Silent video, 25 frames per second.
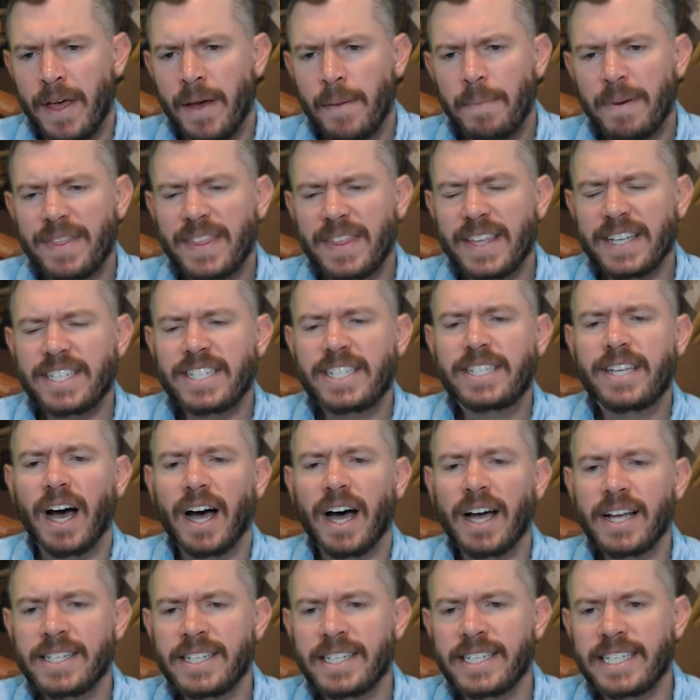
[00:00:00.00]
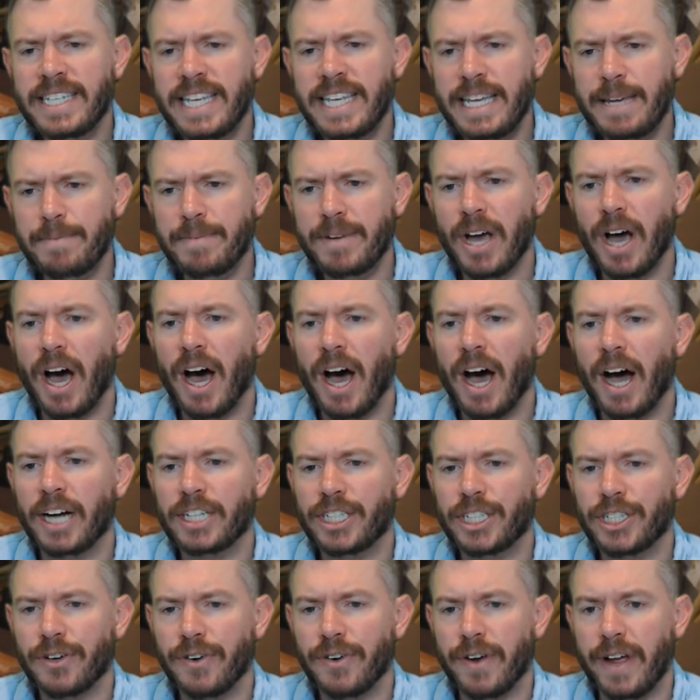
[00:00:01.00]
but this does seem to
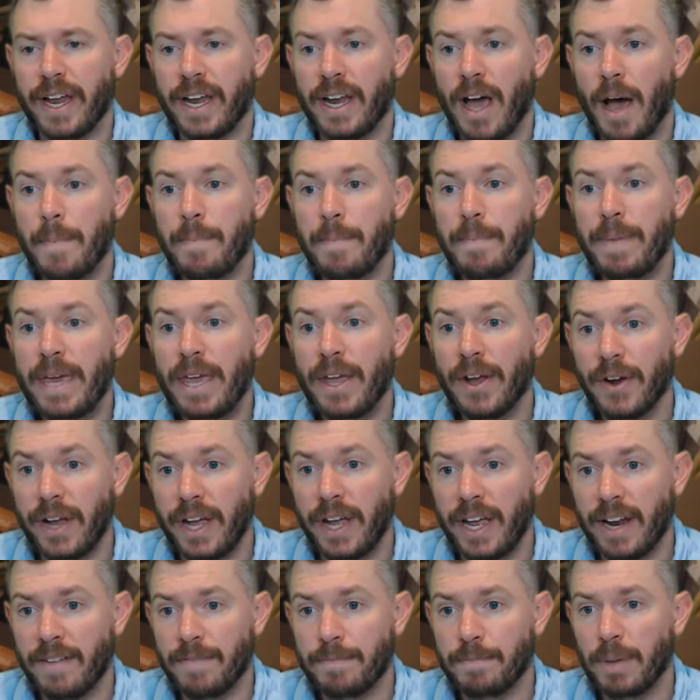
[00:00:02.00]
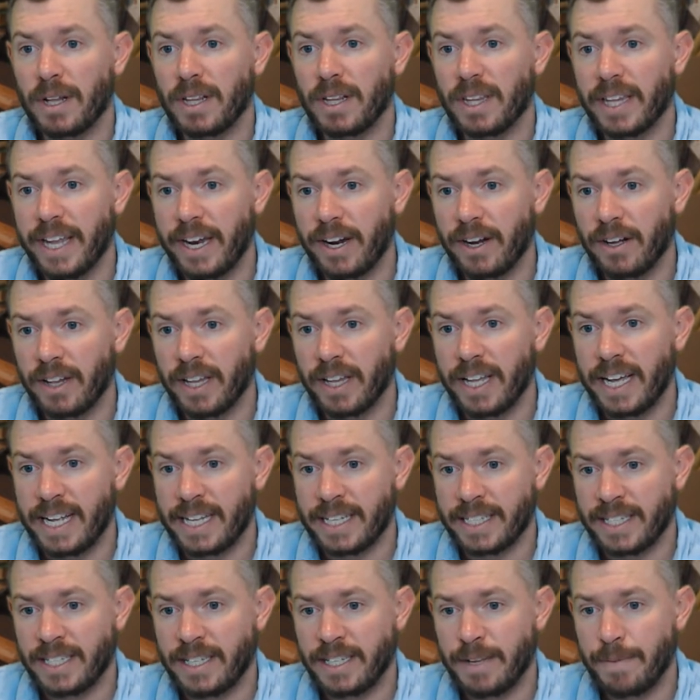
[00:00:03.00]
usher in a period of political
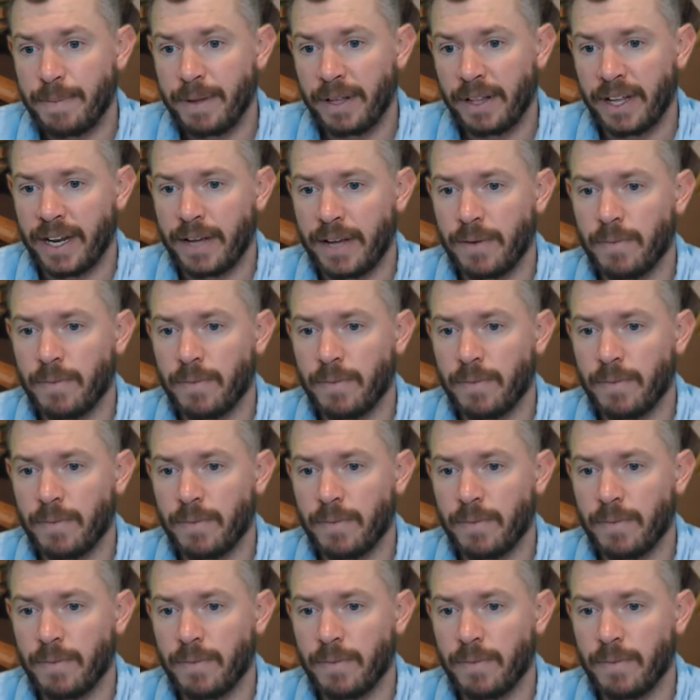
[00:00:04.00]
instability,